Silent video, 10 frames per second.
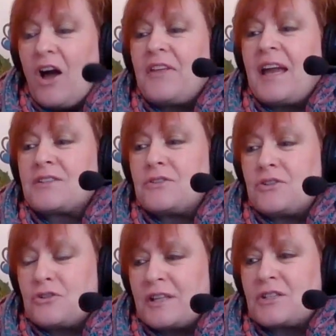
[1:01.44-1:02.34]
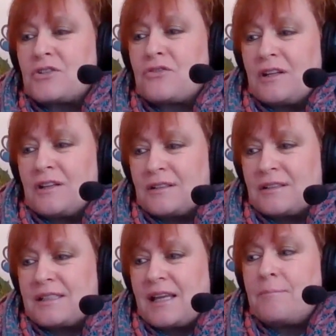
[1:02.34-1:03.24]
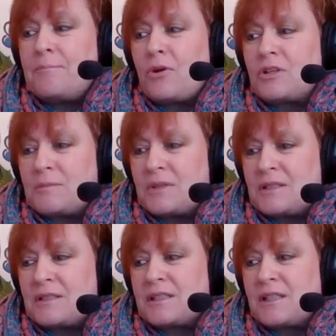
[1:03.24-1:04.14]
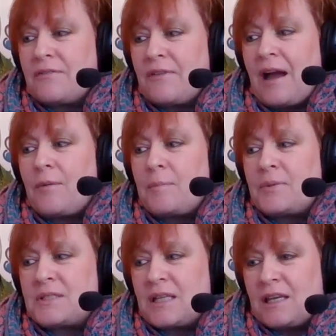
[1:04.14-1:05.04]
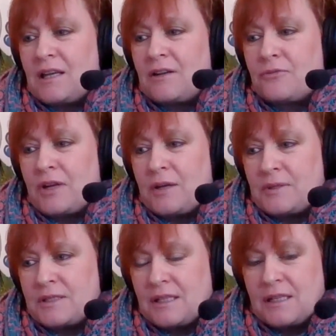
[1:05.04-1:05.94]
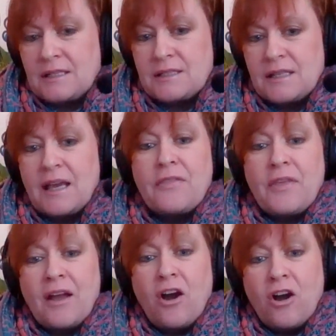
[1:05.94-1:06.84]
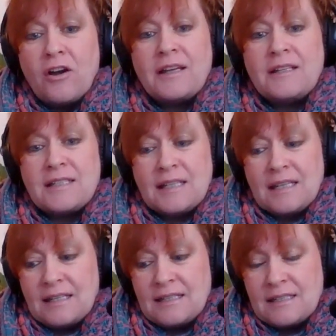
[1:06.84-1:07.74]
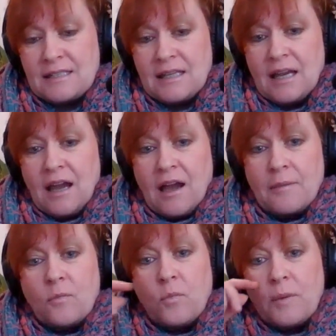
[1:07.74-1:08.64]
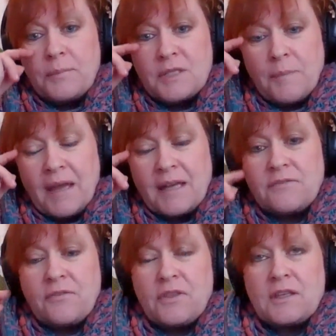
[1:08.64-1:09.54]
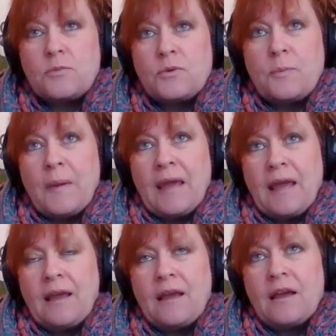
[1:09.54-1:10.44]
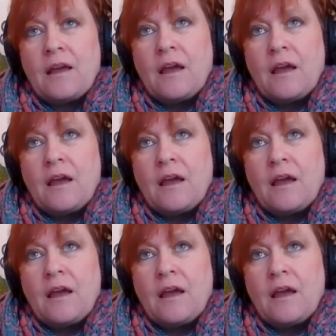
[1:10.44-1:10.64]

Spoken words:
Are the extraterrestrials embodiments of our particular frequencies? They are indeed. One perspective of this would be